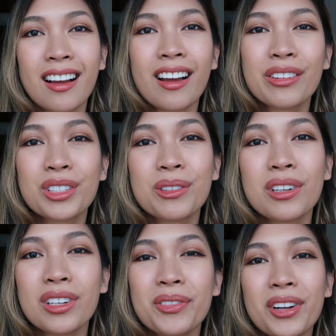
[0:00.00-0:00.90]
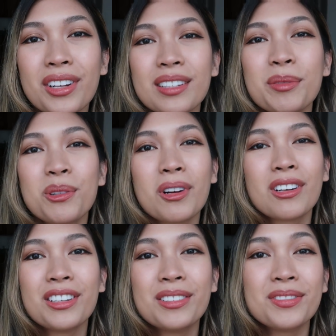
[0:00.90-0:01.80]
Hi everyone,
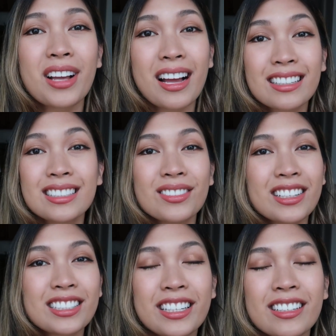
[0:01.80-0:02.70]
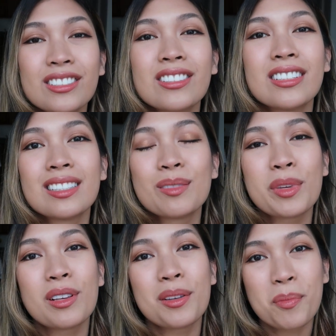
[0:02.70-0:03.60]
welcome back to my channel. It's
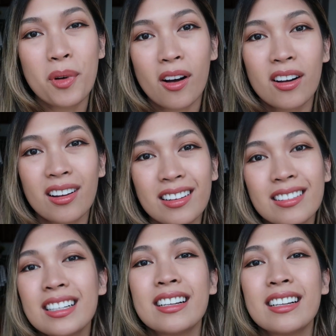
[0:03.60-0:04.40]
me, Paul.